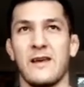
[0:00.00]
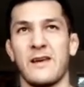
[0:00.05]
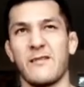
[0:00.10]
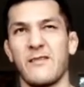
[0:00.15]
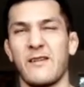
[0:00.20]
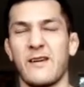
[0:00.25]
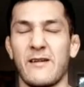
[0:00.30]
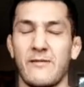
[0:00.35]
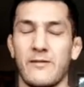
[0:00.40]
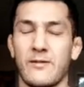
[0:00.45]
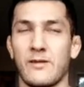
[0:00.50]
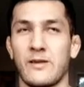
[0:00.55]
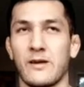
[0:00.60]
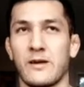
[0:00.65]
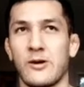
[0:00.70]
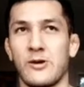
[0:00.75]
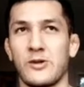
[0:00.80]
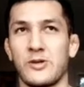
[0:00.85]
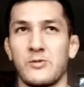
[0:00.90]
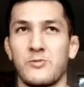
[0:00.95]
Maybe the
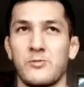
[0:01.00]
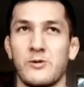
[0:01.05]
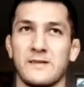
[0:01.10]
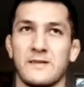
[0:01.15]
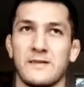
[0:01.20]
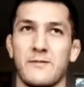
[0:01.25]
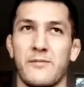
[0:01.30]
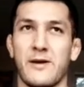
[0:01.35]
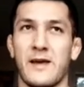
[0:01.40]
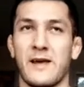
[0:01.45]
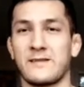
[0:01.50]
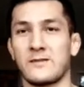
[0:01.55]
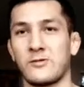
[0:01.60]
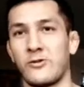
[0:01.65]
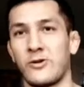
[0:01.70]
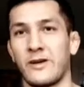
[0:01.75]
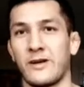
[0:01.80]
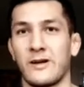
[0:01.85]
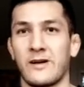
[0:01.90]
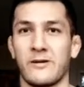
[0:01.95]
coaching wasn't the best,
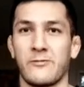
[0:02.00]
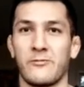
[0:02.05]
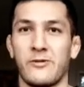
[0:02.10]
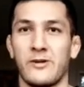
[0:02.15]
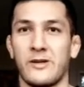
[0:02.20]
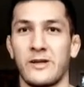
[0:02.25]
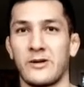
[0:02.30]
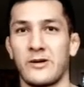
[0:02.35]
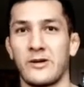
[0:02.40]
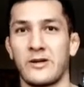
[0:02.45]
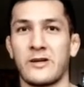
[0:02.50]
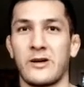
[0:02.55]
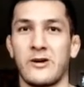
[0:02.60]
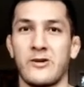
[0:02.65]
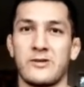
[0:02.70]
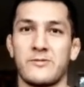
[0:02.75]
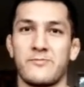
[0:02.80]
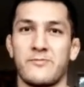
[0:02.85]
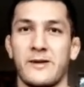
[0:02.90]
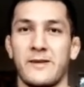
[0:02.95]
or you got a really good
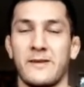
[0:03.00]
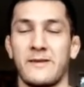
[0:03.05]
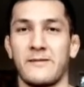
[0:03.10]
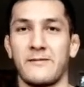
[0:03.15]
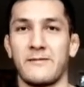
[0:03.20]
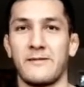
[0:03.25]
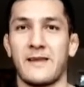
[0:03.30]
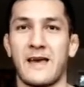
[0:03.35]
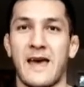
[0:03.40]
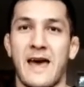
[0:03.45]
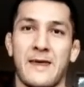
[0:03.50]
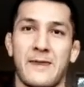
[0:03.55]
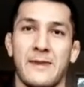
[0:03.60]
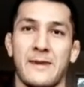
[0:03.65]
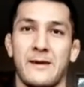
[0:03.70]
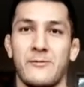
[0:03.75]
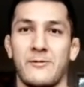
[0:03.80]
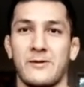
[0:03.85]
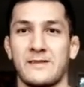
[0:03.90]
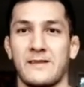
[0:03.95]
coach, but the
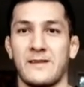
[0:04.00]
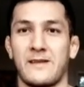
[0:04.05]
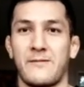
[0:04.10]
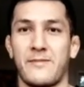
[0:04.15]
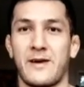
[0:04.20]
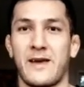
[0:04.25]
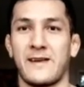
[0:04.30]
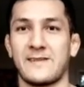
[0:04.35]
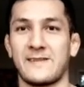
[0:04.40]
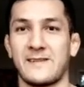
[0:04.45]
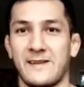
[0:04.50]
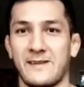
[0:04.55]
athlete wasn't the best.